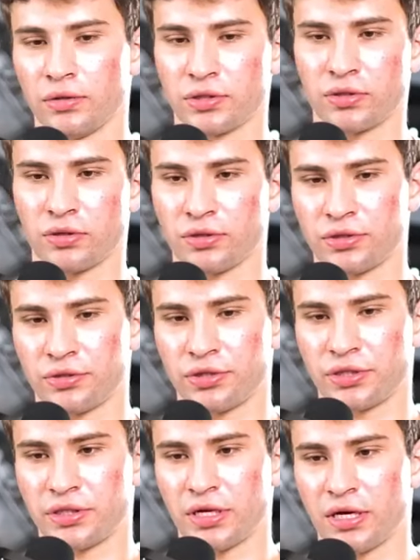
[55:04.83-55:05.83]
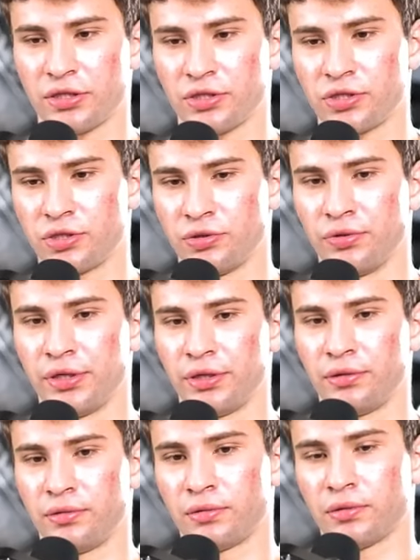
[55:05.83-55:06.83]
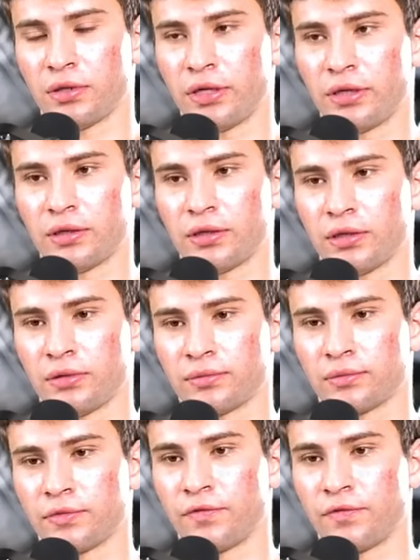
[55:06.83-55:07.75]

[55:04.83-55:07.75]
those cars are just not suited like uh,